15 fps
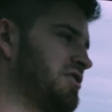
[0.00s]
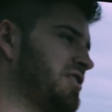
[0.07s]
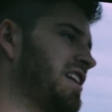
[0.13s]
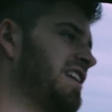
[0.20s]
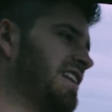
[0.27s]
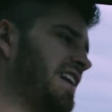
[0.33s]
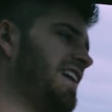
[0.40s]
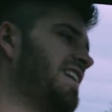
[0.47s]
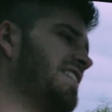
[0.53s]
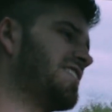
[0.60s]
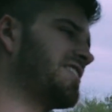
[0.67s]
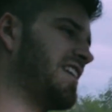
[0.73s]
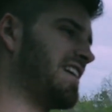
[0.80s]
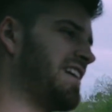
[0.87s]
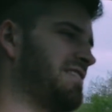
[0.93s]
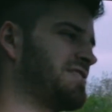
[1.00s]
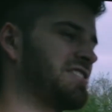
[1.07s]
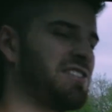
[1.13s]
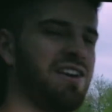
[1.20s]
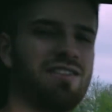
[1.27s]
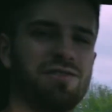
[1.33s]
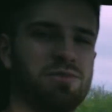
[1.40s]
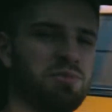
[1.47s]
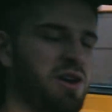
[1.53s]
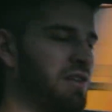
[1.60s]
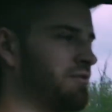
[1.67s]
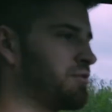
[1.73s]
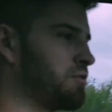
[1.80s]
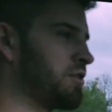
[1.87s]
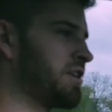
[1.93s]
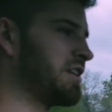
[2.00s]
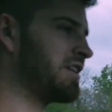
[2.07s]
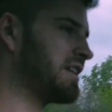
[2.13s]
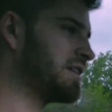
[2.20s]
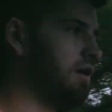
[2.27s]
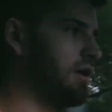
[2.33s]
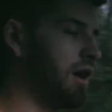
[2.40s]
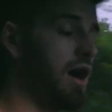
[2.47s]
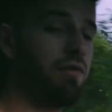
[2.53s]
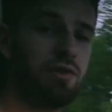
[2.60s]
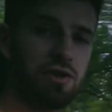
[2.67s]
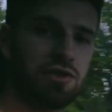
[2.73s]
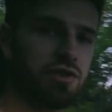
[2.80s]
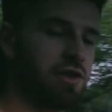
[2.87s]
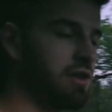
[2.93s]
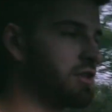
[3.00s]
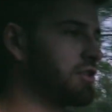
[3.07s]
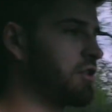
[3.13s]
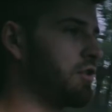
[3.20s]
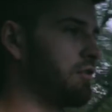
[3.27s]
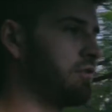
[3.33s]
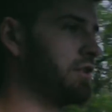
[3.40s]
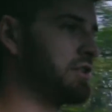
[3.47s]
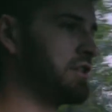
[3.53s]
they kind of have a soft spot for it. Obviously this car fits